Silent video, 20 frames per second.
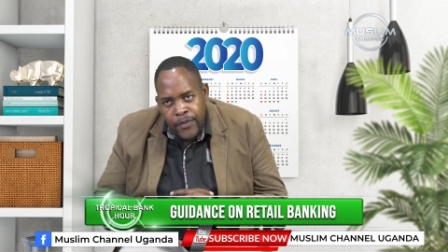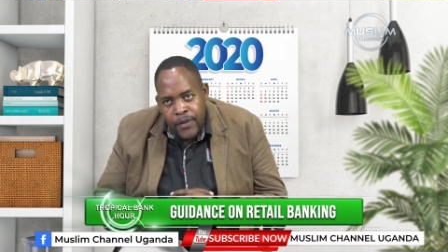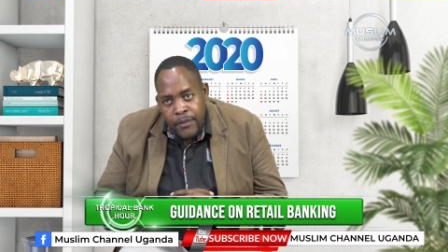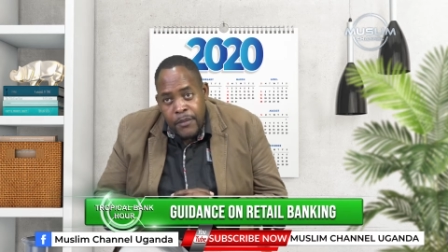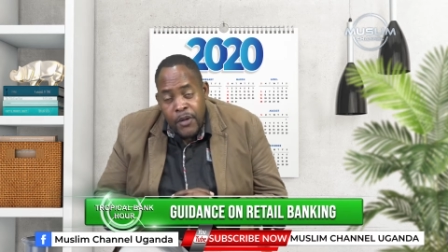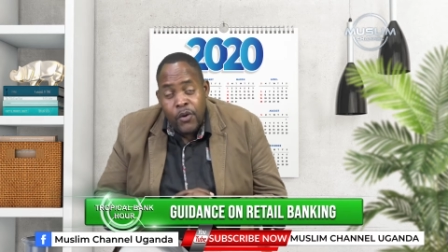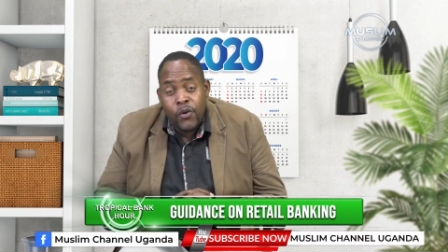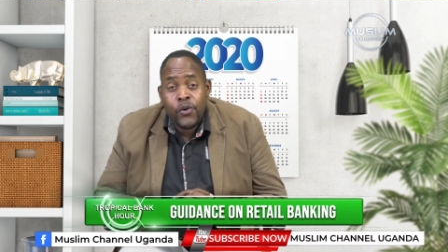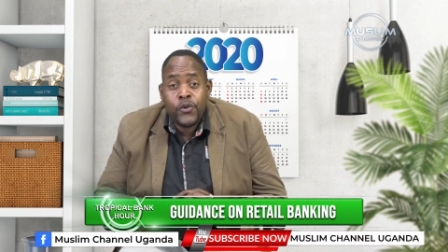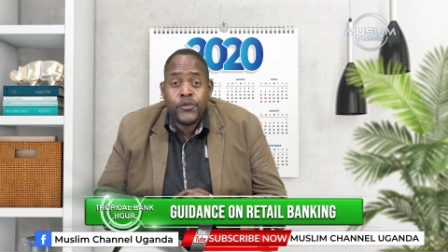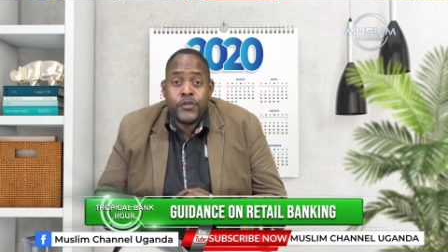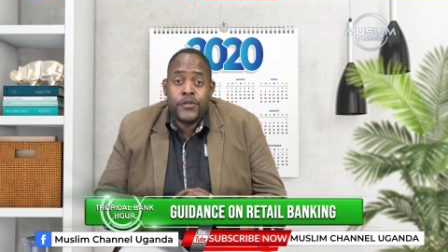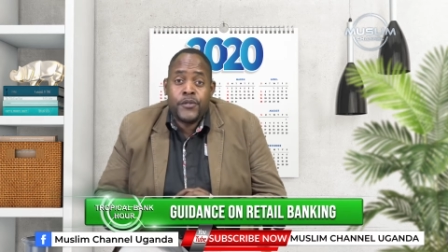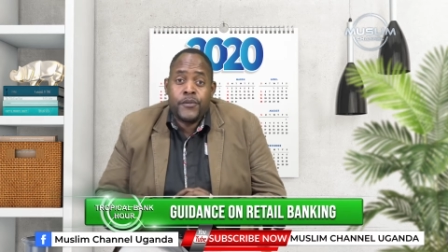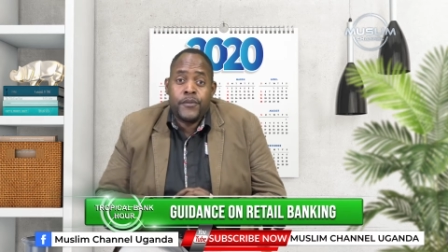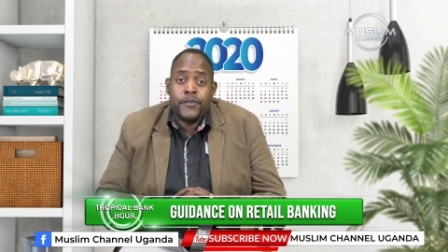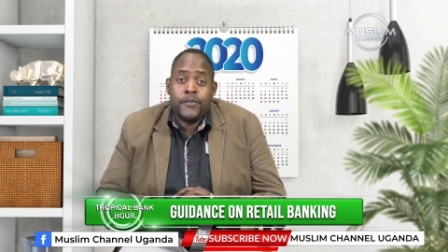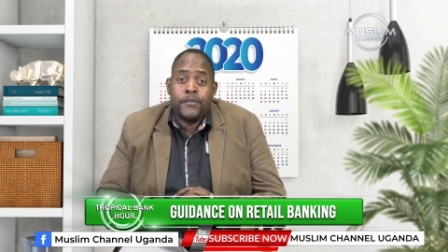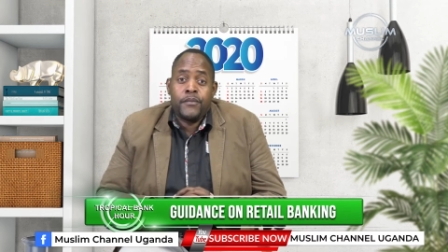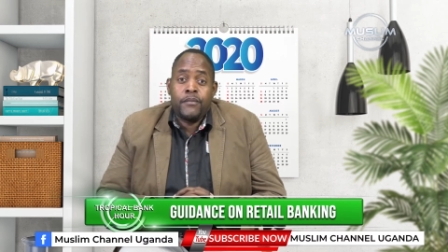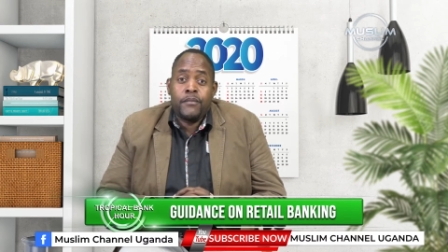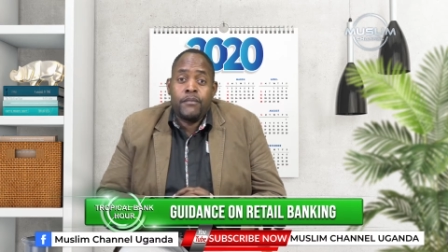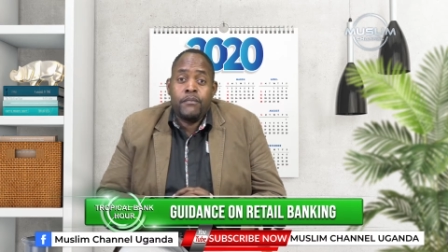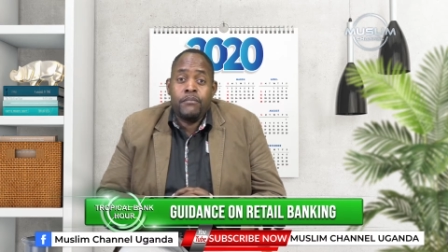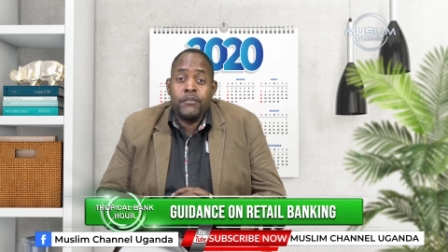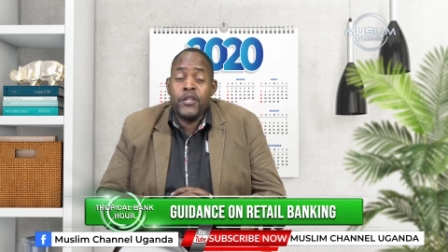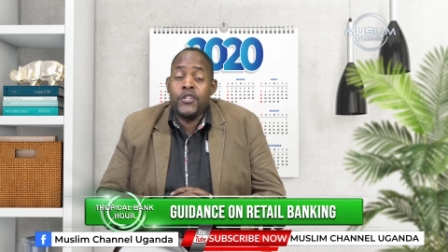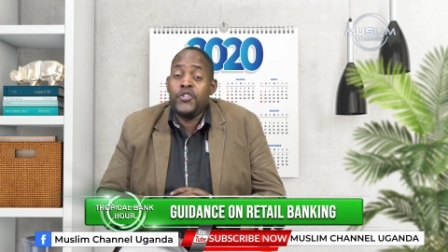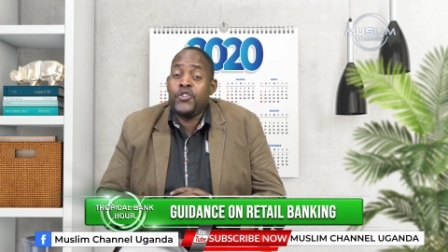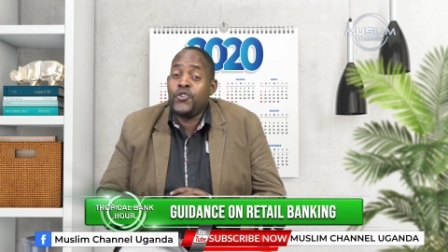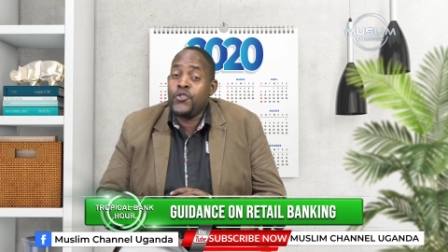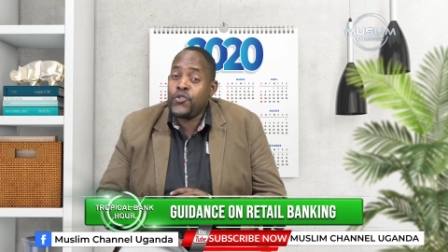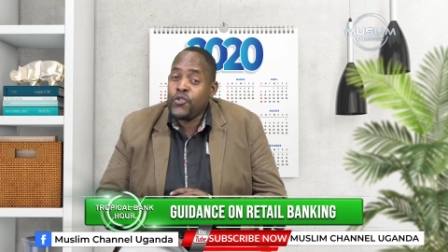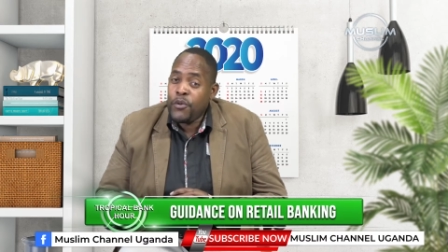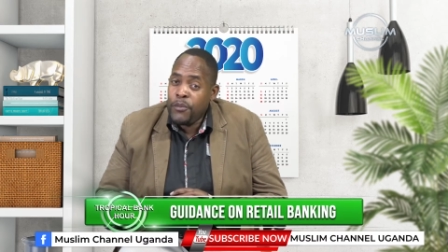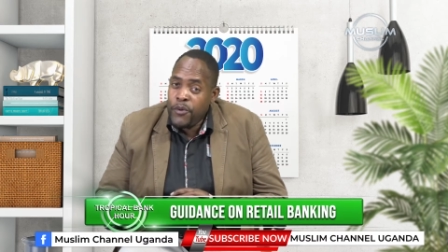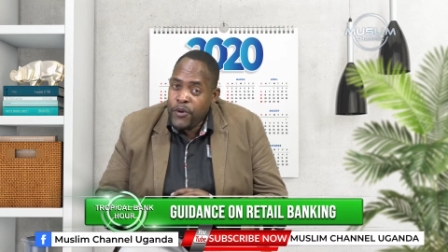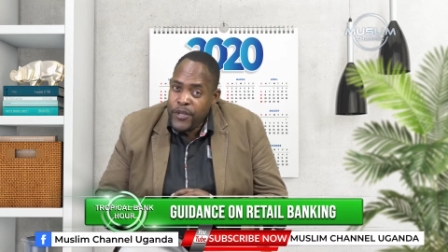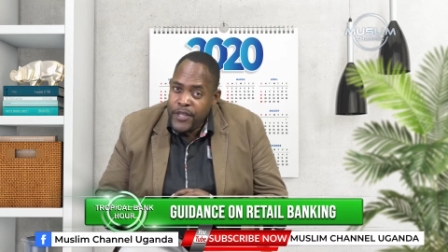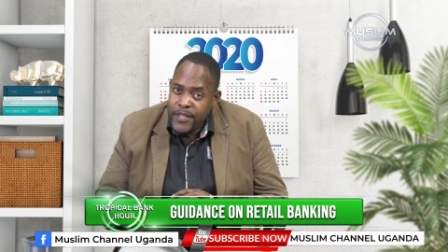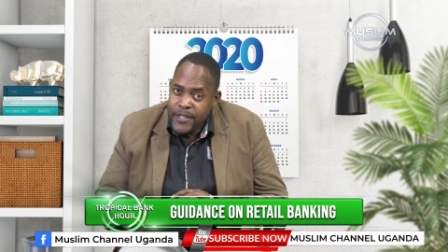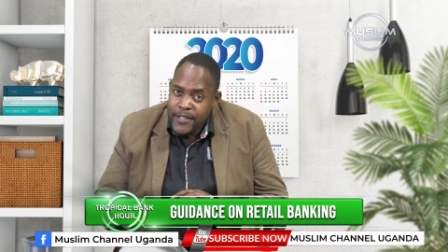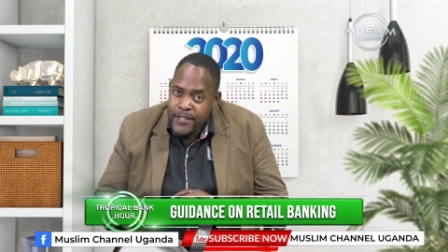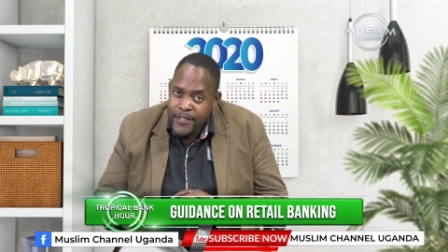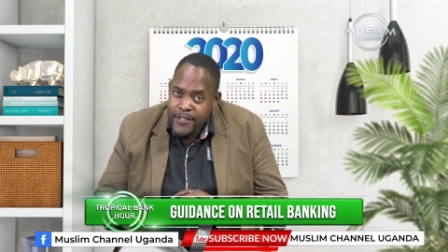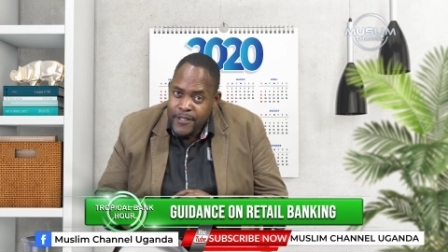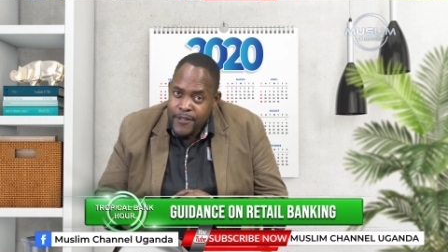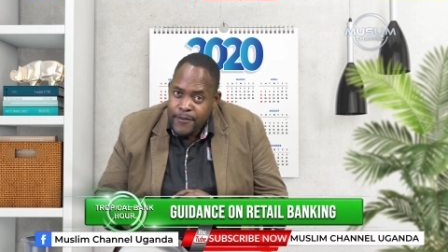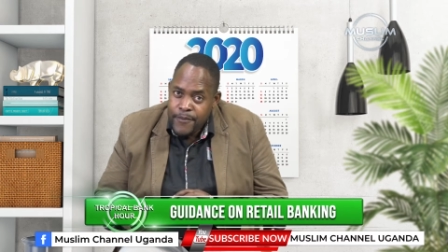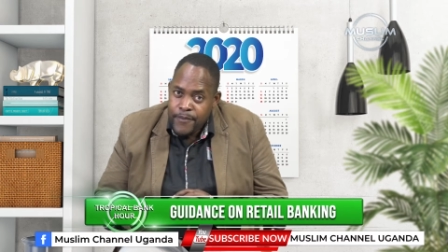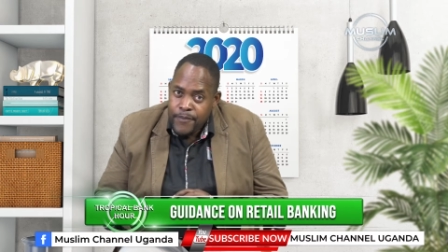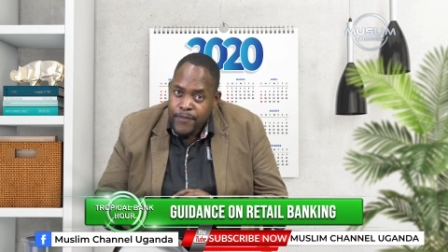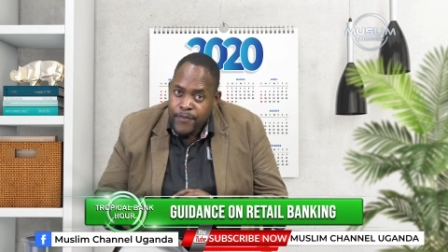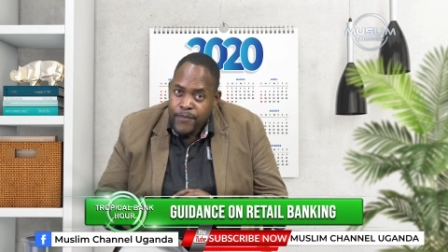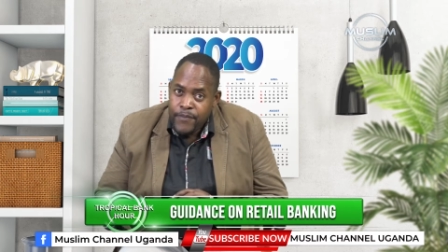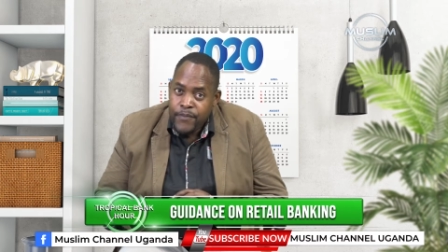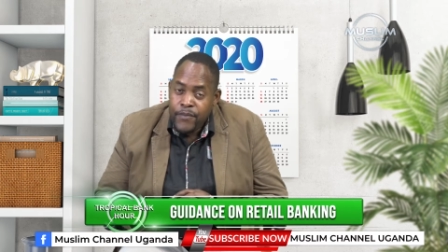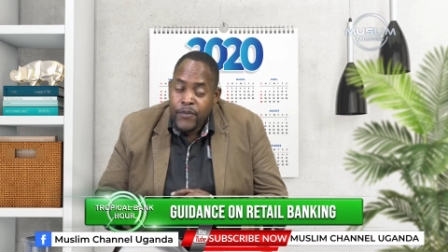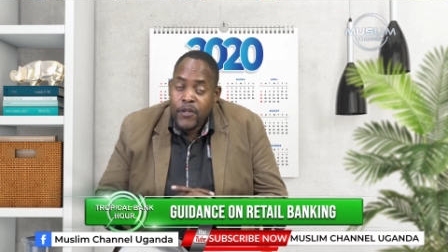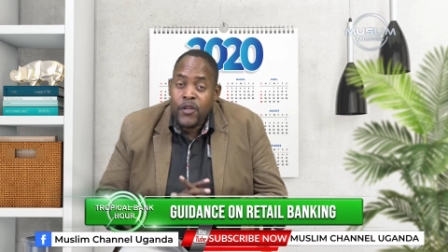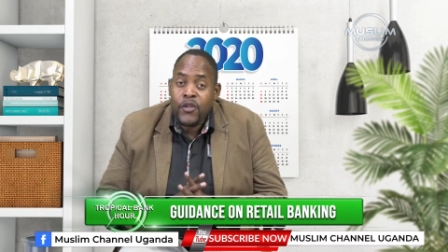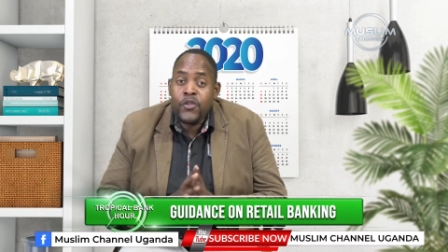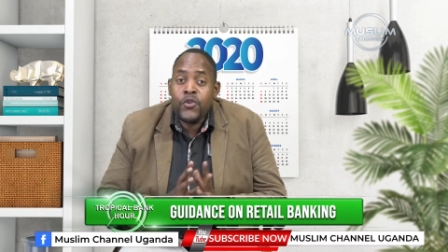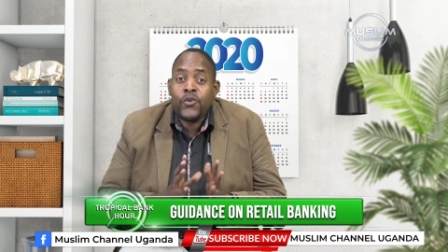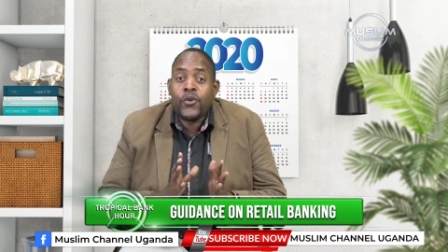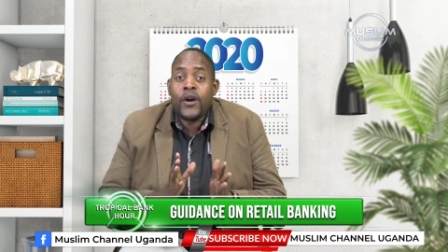because the new normal is you